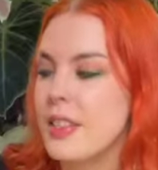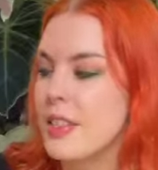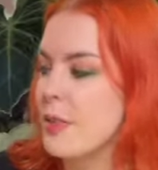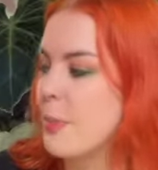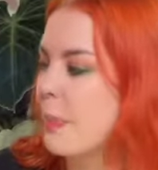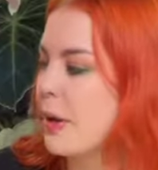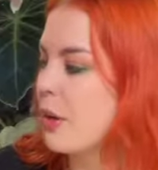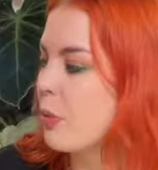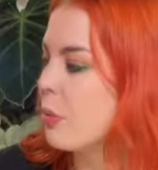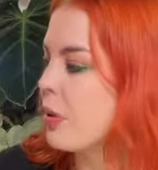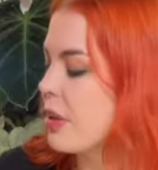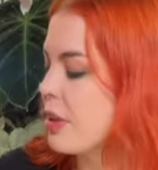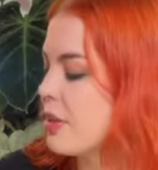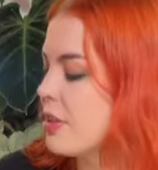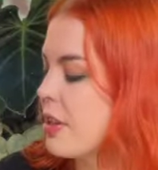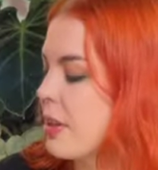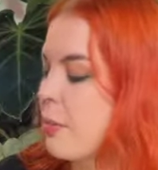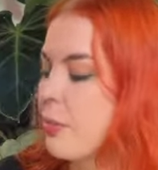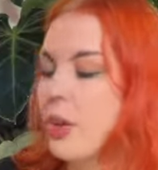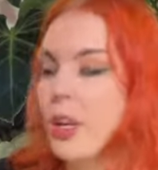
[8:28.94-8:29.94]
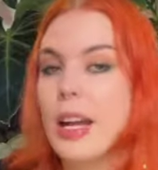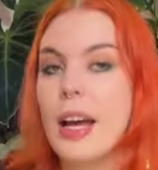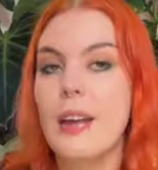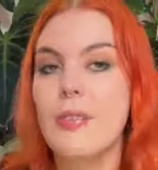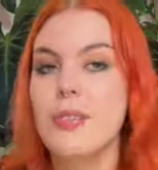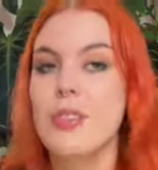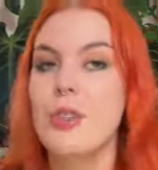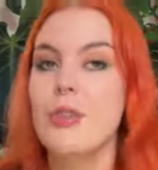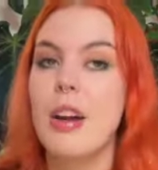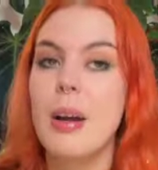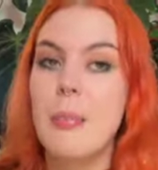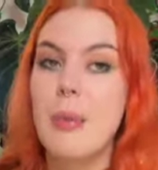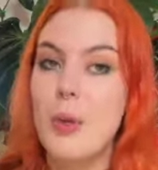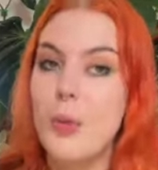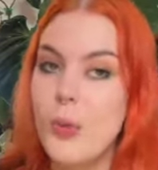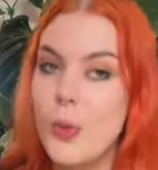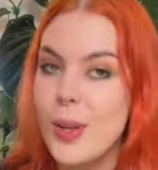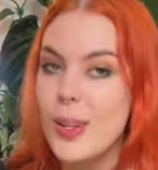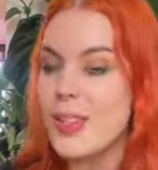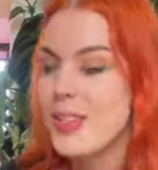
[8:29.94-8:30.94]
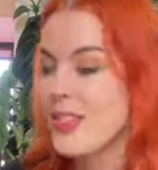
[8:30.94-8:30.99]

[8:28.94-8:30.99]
is a big one, so I'm going to have to grab it one